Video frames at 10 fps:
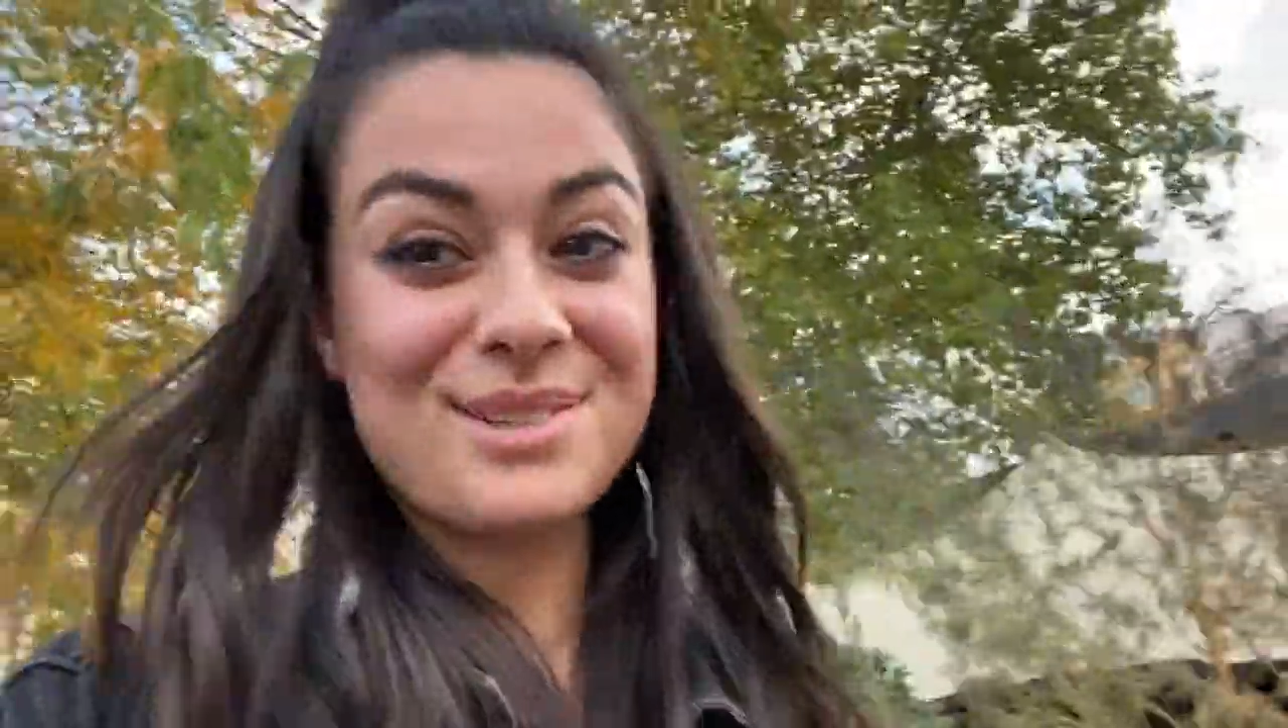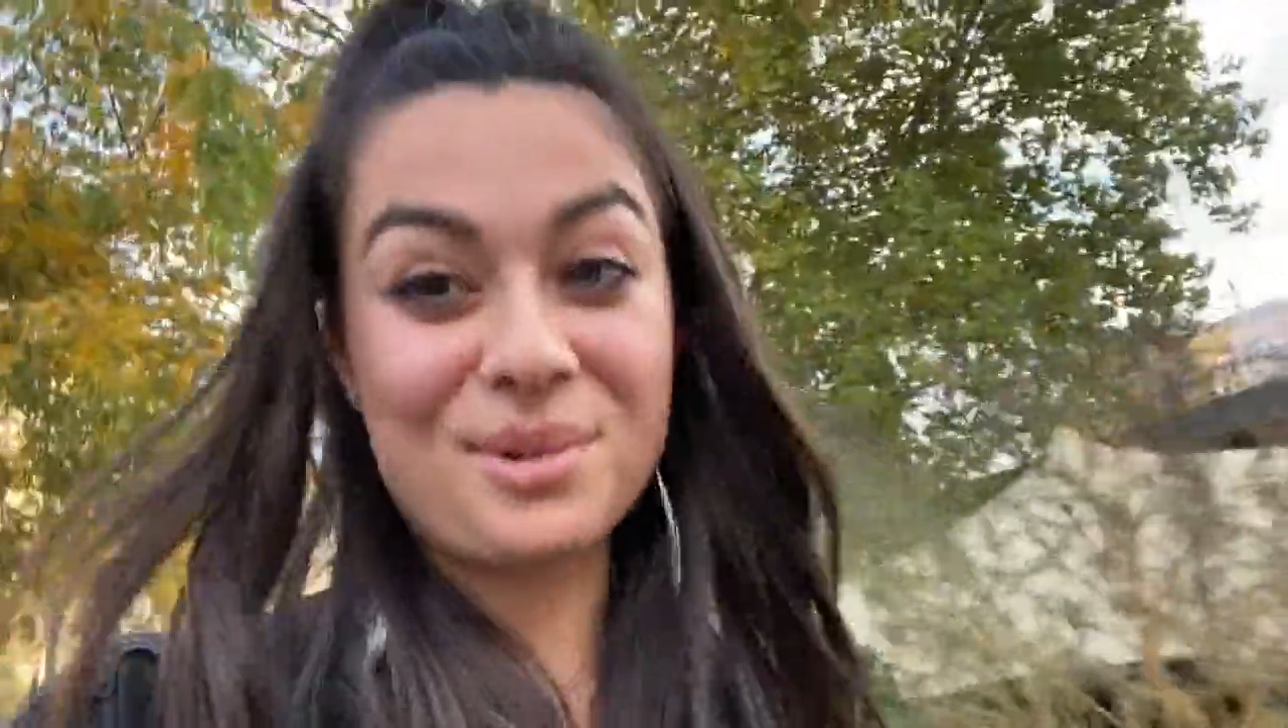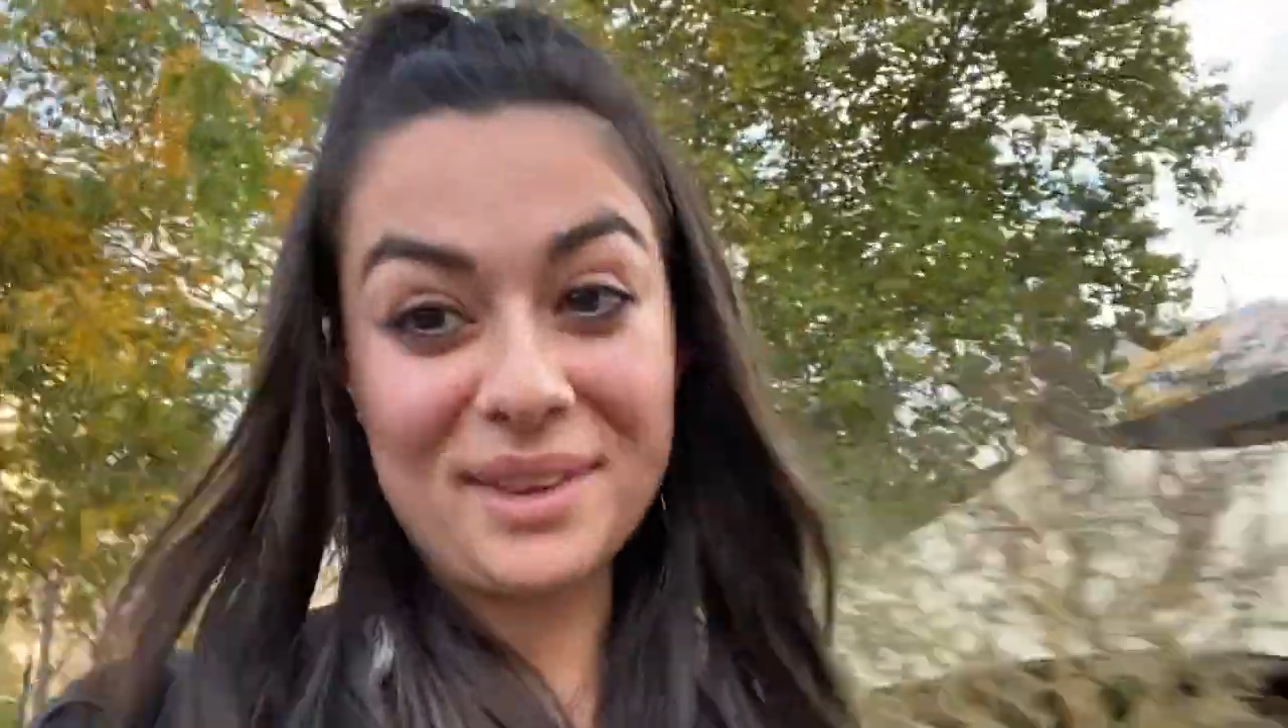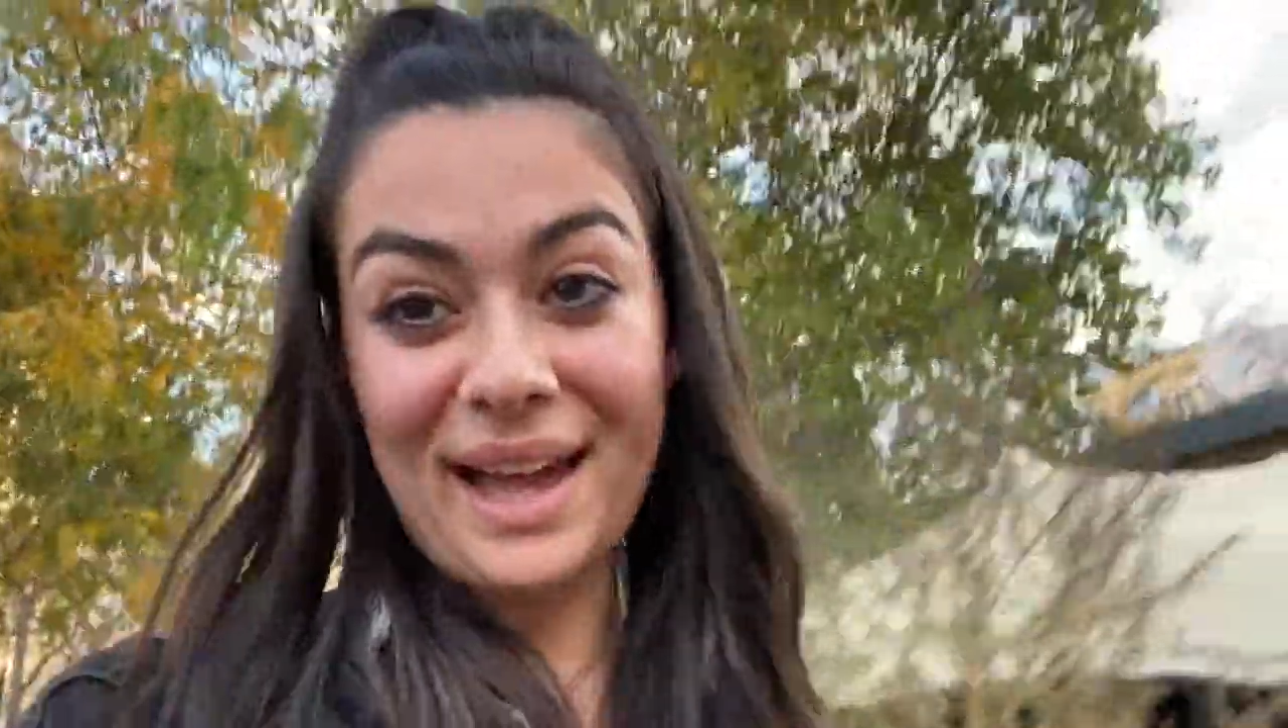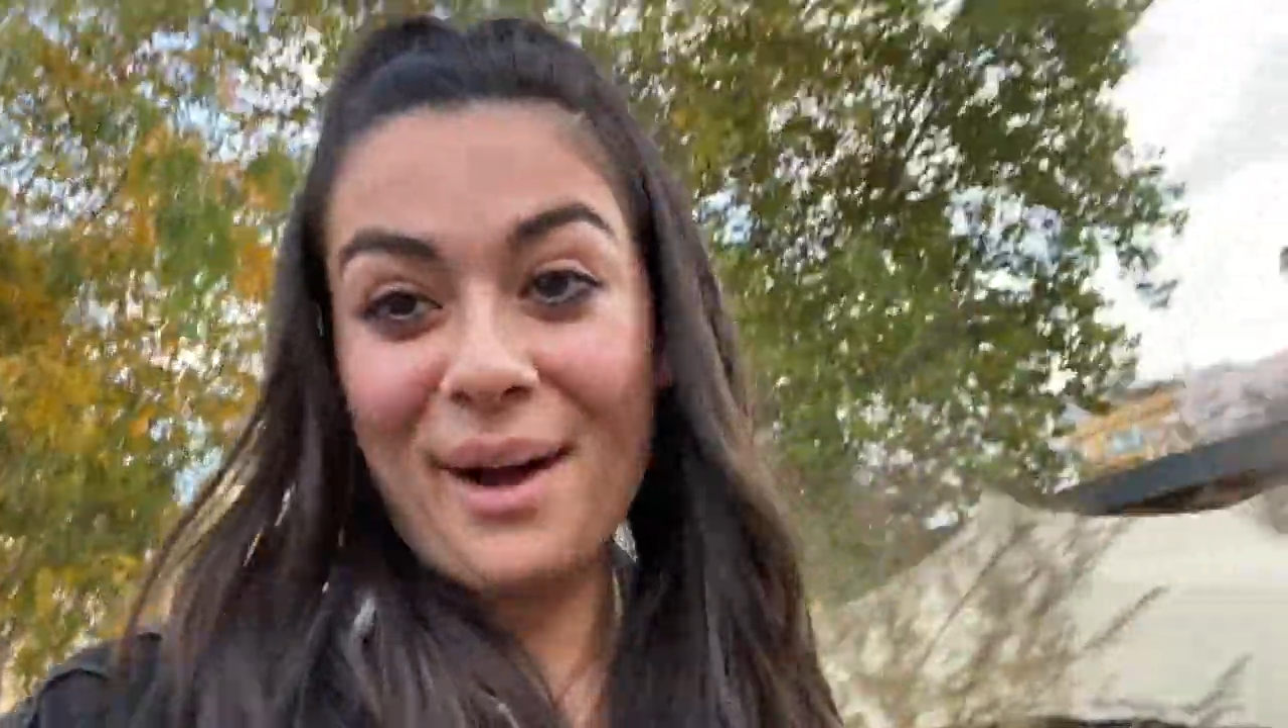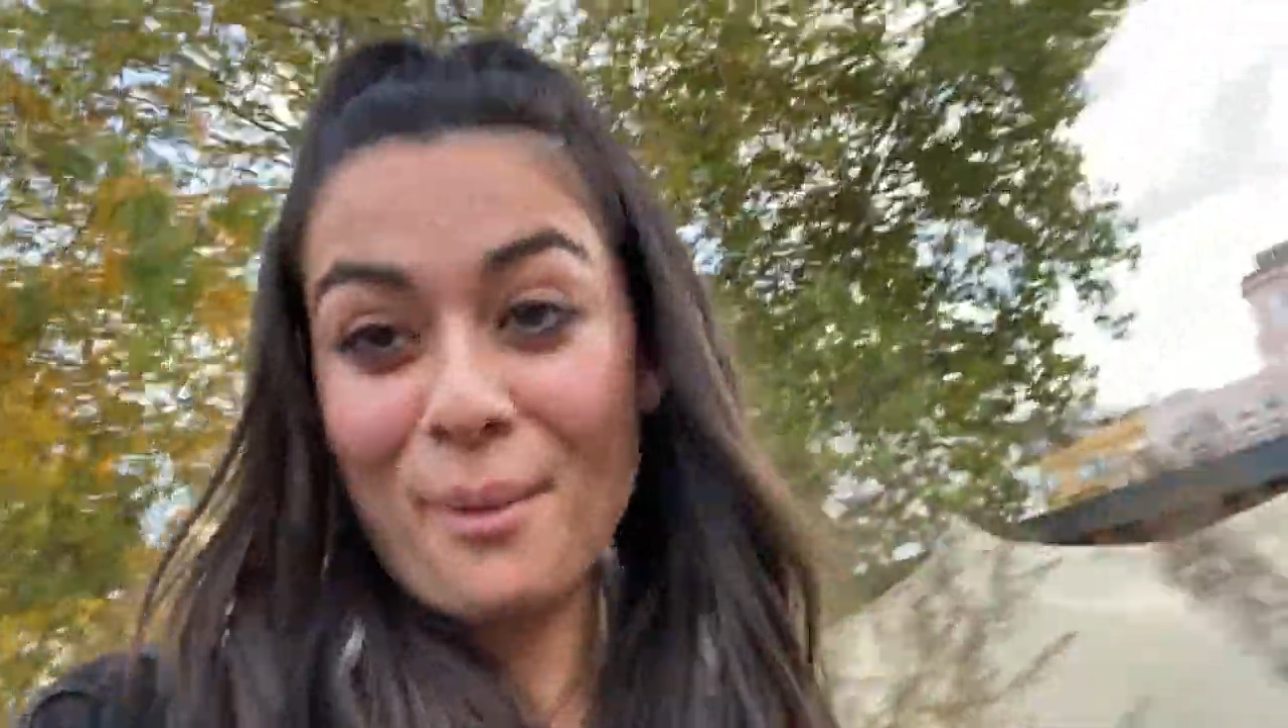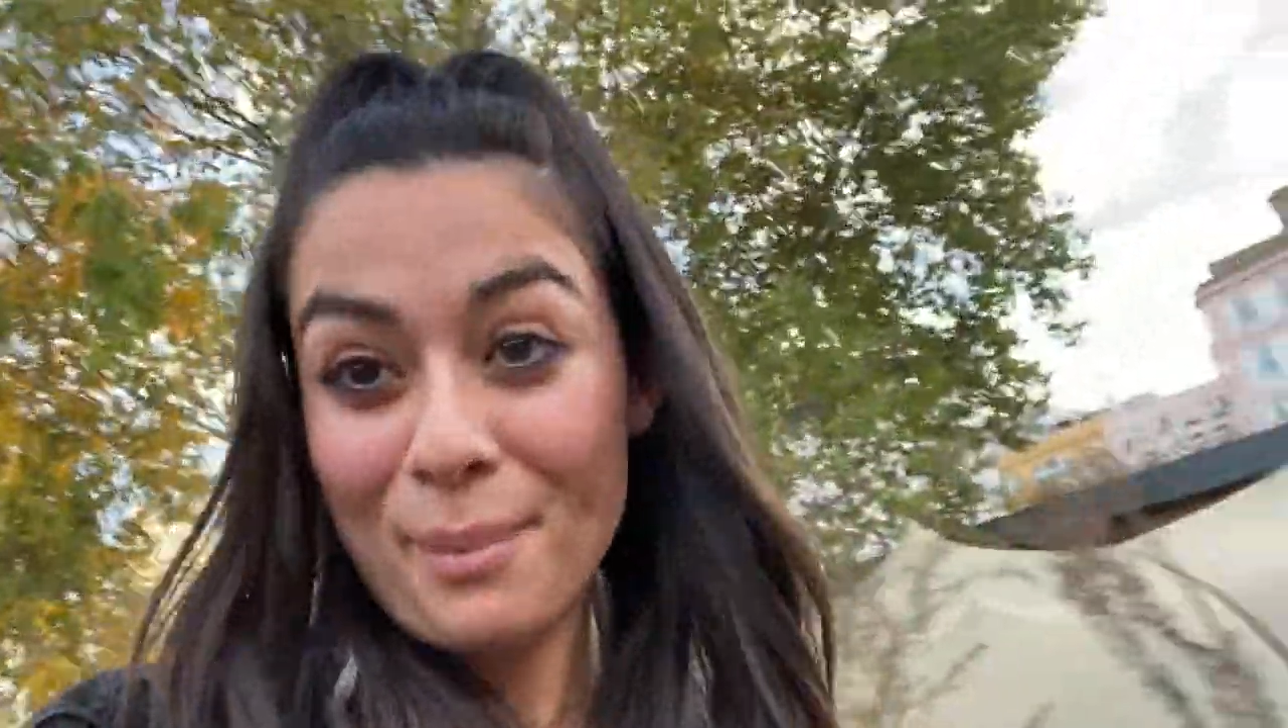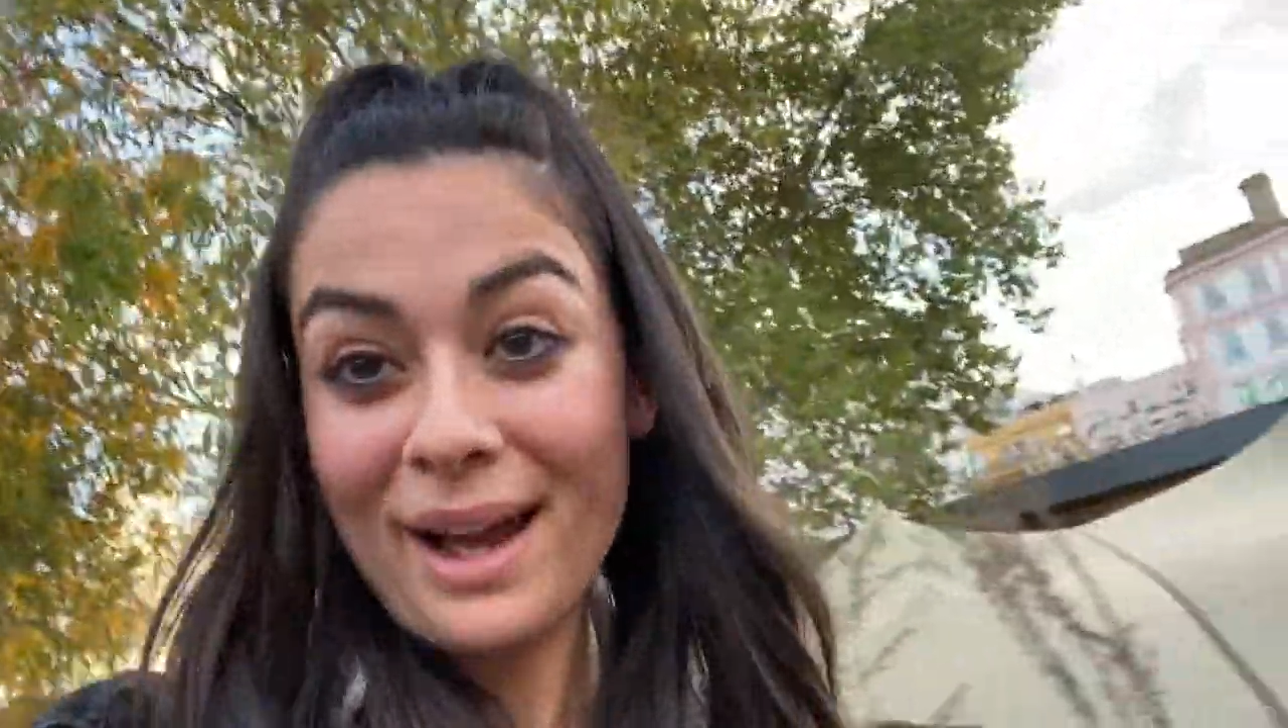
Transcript: sort that out,